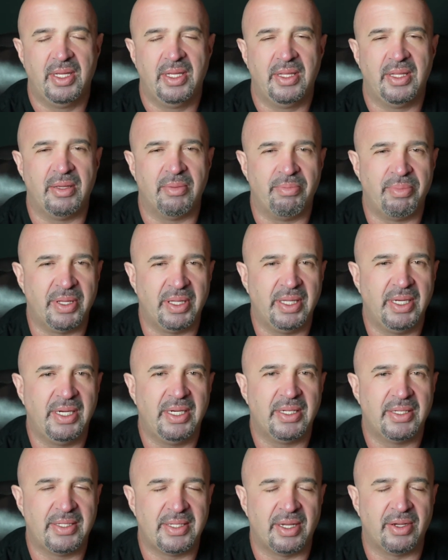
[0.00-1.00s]
The ability
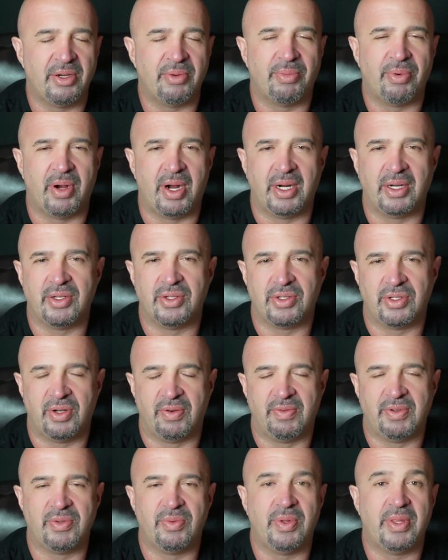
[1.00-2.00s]
to sell your product or
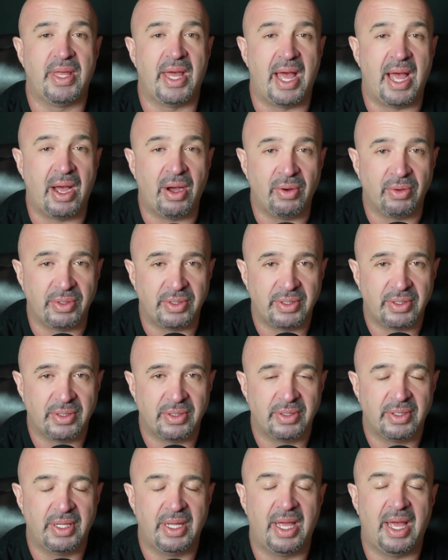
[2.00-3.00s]
service without
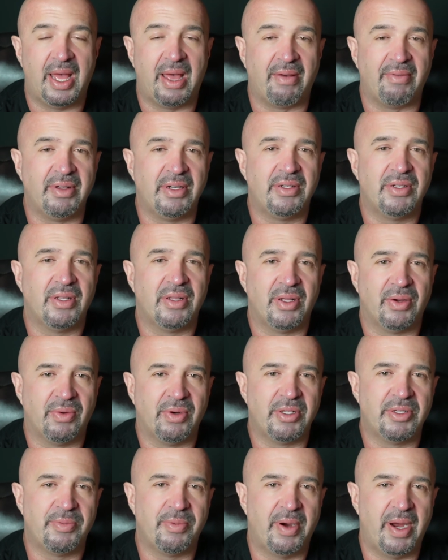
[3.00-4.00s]
having to lower
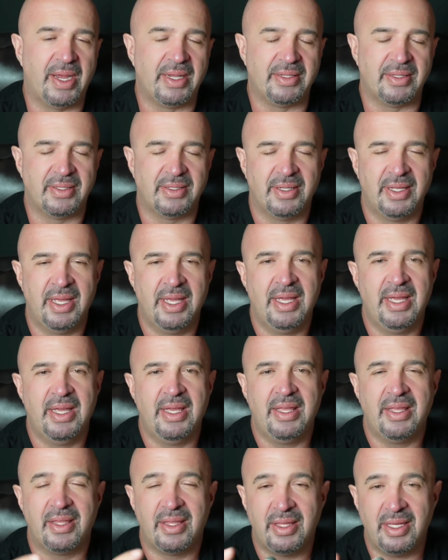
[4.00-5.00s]
its price.
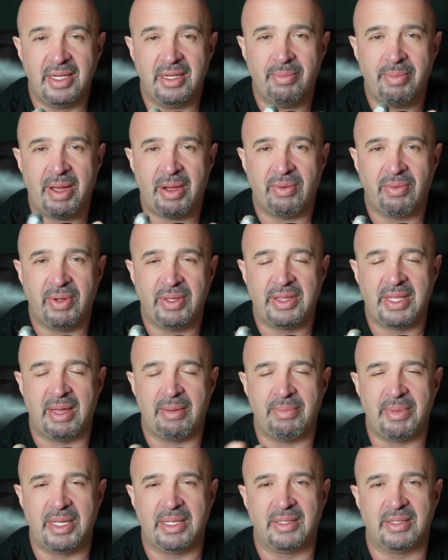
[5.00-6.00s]
Think about what
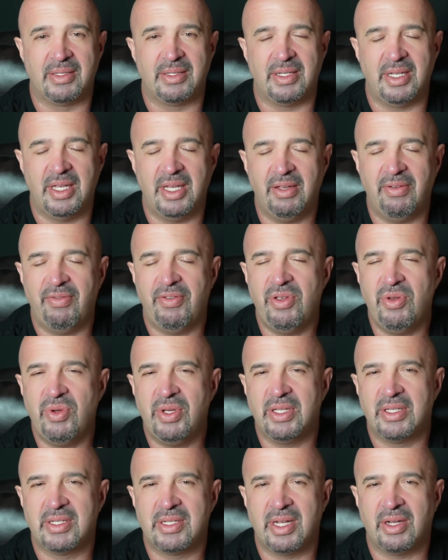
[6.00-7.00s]
that means. If you
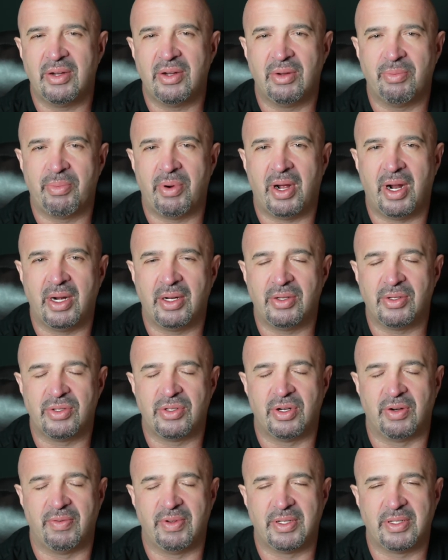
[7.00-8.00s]
can sell your product or
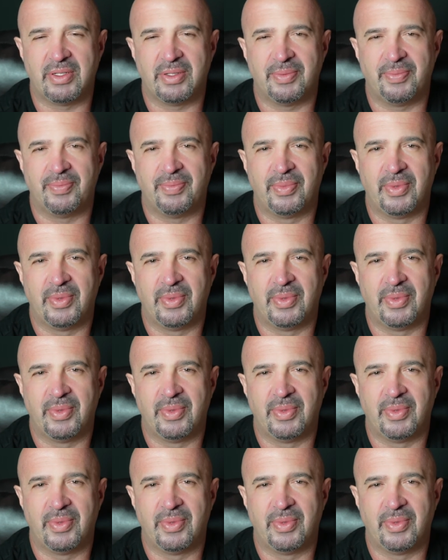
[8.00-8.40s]
service